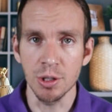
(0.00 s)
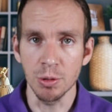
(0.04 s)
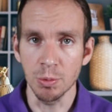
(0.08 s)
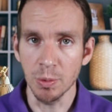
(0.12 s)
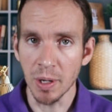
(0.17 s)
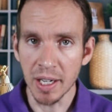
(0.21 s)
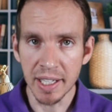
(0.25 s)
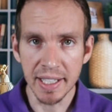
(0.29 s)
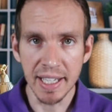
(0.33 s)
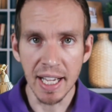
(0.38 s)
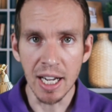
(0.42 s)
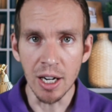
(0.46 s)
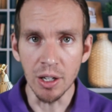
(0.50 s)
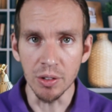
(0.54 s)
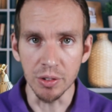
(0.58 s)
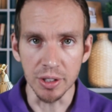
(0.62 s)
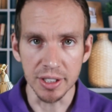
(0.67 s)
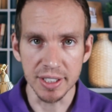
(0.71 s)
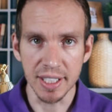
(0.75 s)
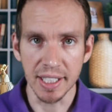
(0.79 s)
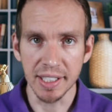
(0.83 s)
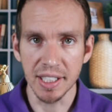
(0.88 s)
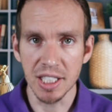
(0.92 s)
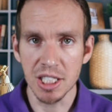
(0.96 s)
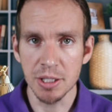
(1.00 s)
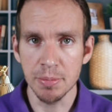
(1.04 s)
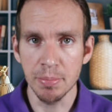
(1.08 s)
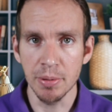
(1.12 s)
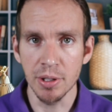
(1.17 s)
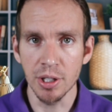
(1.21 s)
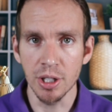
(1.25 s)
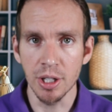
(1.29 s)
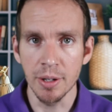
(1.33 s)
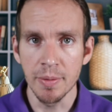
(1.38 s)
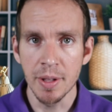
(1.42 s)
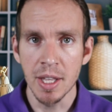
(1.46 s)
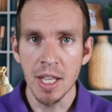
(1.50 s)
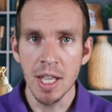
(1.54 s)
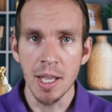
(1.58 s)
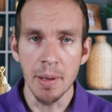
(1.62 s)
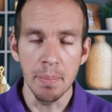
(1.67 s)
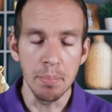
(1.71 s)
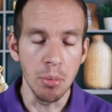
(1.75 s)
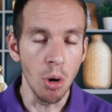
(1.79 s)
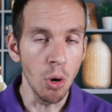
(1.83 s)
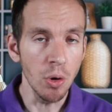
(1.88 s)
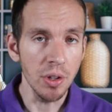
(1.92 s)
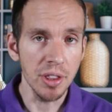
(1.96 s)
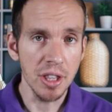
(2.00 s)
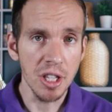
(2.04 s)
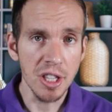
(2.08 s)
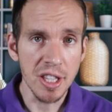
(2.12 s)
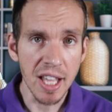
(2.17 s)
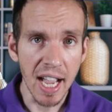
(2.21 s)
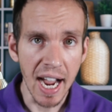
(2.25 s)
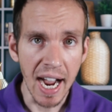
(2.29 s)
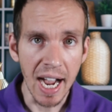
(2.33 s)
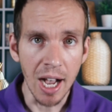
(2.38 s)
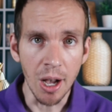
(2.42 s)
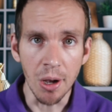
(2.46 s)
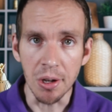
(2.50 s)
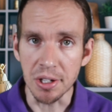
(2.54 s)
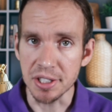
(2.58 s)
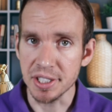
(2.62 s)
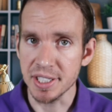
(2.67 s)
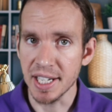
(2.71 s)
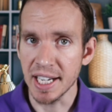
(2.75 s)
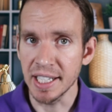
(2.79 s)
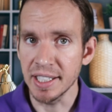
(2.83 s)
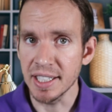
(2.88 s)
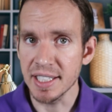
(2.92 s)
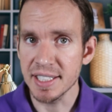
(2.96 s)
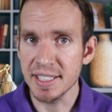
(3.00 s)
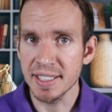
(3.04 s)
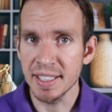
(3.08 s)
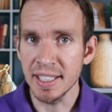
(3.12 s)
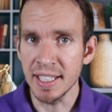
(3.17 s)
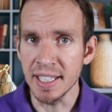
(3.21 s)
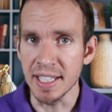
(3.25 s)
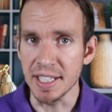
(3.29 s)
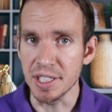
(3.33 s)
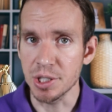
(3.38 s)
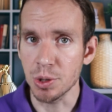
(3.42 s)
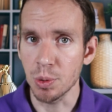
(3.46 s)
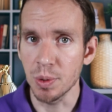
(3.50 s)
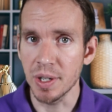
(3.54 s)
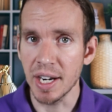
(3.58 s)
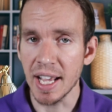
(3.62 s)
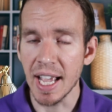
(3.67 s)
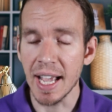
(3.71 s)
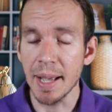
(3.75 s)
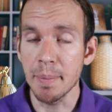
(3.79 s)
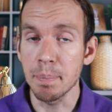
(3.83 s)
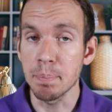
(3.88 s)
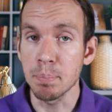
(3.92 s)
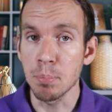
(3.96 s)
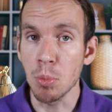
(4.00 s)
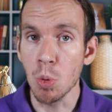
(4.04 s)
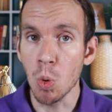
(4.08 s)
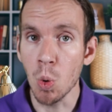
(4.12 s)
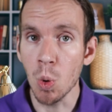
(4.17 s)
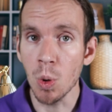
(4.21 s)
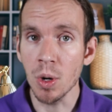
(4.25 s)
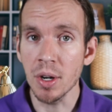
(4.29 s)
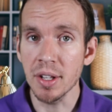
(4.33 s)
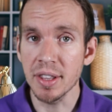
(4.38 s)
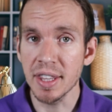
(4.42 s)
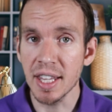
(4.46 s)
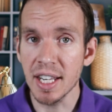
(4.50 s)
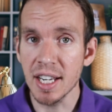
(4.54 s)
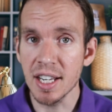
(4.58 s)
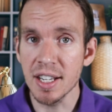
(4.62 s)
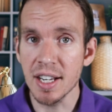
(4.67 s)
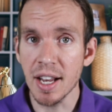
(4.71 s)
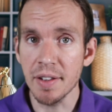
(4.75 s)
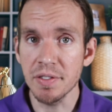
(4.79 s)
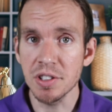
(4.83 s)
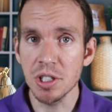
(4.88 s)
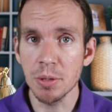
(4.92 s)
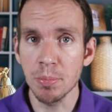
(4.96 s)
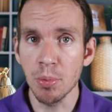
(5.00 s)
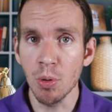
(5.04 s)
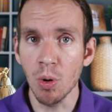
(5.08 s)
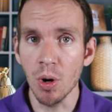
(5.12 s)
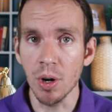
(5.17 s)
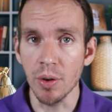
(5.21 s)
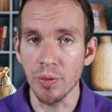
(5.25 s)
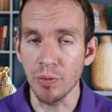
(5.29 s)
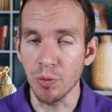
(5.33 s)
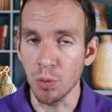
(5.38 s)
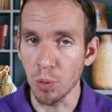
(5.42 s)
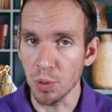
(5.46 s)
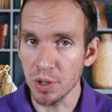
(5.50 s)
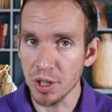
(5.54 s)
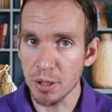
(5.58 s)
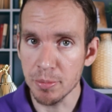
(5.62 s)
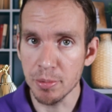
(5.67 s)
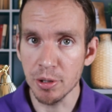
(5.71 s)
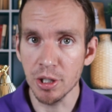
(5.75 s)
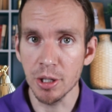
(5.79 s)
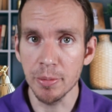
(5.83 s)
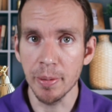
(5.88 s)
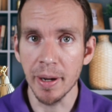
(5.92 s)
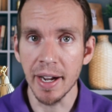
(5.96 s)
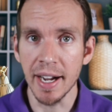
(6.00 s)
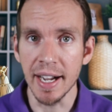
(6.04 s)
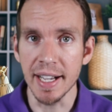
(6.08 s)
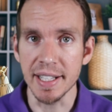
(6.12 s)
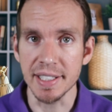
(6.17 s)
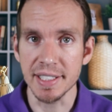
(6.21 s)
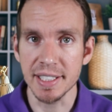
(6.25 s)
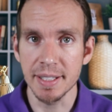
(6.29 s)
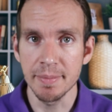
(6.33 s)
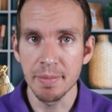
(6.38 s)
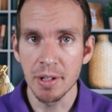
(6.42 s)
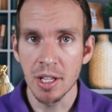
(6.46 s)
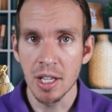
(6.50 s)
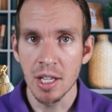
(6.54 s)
So right now, it looks like this bill, both in the House and the Senate, is going to have more than enough support for the bill to pass.